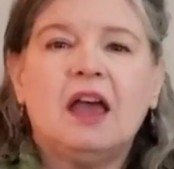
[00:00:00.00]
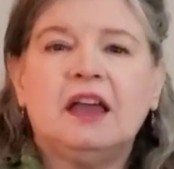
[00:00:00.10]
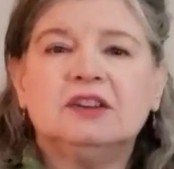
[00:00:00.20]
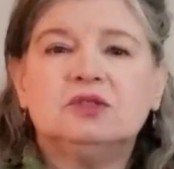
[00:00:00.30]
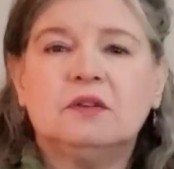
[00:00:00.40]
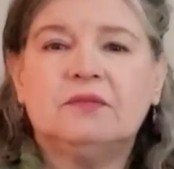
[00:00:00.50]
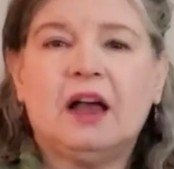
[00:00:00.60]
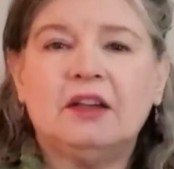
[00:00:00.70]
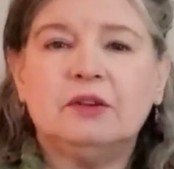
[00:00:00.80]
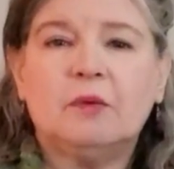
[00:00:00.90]
and to
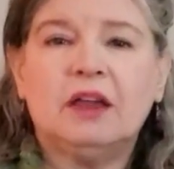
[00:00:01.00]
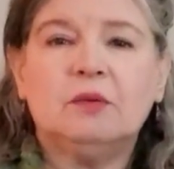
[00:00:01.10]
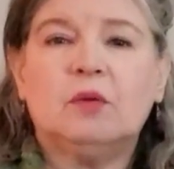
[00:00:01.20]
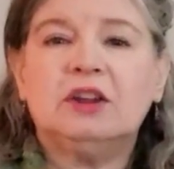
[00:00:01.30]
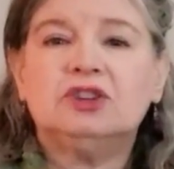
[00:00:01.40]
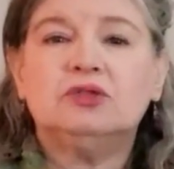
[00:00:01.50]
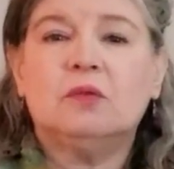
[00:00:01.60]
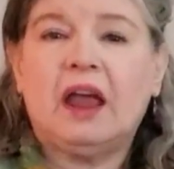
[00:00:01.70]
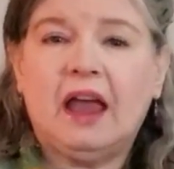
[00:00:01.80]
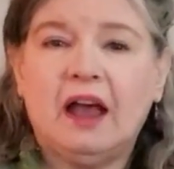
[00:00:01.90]
evaluate what you
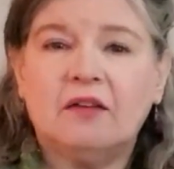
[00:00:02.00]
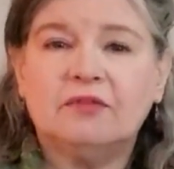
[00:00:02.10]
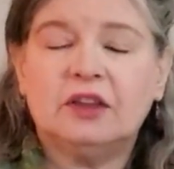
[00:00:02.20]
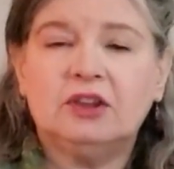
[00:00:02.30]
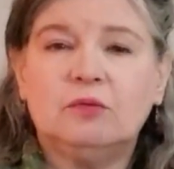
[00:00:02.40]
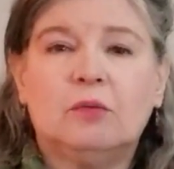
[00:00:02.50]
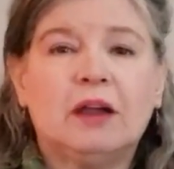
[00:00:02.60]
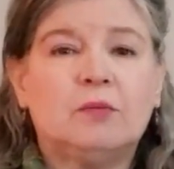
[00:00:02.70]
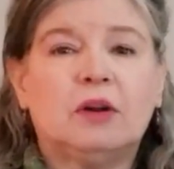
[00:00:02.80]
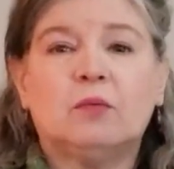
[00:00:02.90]
have that you
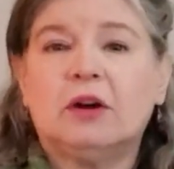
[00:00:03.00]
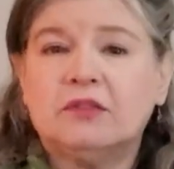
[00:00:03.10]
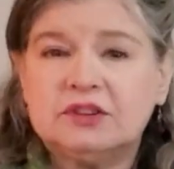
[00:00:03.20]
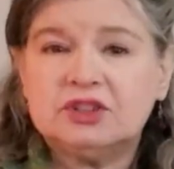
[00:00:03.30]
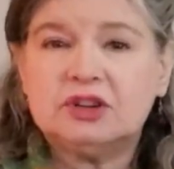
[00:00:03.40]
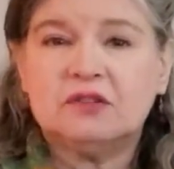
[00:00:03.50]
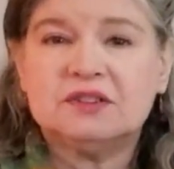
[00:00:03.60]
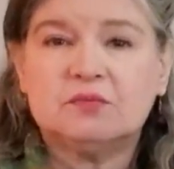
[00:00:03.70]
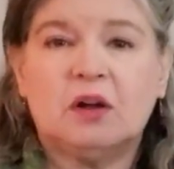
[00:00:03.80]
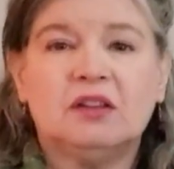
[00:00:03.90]
might want to wear this year,
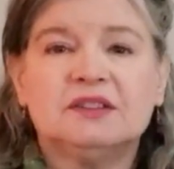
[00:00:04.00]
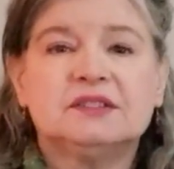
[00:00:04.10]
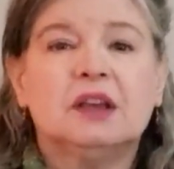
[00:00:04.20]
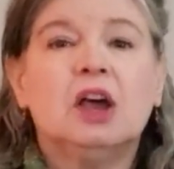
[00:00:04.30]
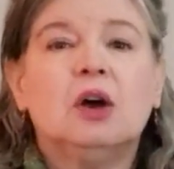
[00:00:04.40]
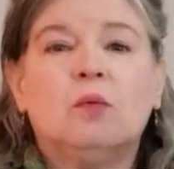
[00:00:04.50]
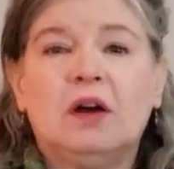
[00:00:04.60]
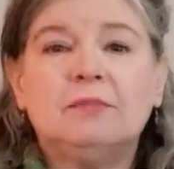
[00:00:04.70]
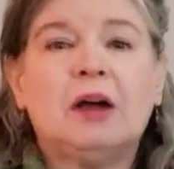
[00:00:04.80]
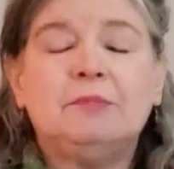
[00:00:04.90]
as well as
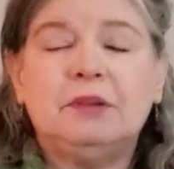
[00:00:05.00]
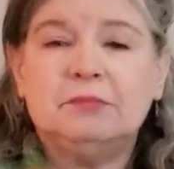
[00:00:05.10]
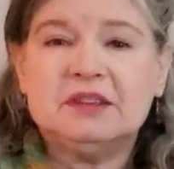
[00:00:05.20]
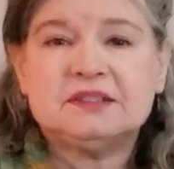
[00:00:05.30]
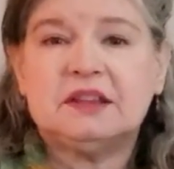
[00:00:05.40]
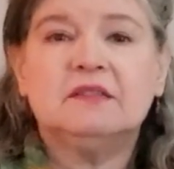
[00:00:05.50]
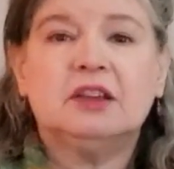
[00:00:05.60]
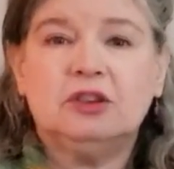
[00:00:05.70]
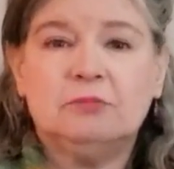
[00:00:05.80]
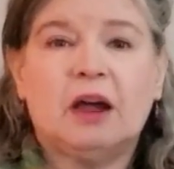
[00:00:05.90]
what might be missing
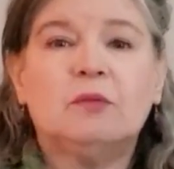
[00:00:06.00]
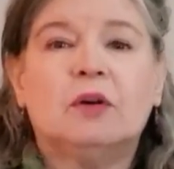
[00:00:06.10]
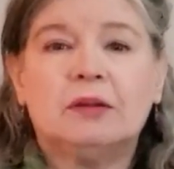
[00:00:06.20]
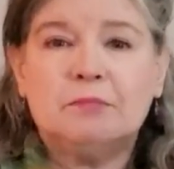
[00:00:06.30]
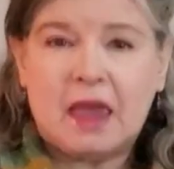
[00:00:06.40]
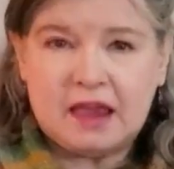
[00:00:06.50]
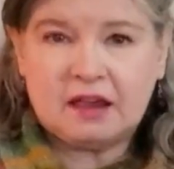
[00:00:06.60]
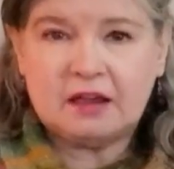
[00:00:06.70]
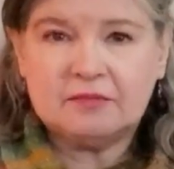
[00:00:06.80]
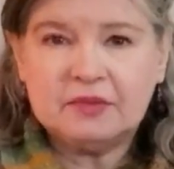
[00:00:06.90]
that you might want to make.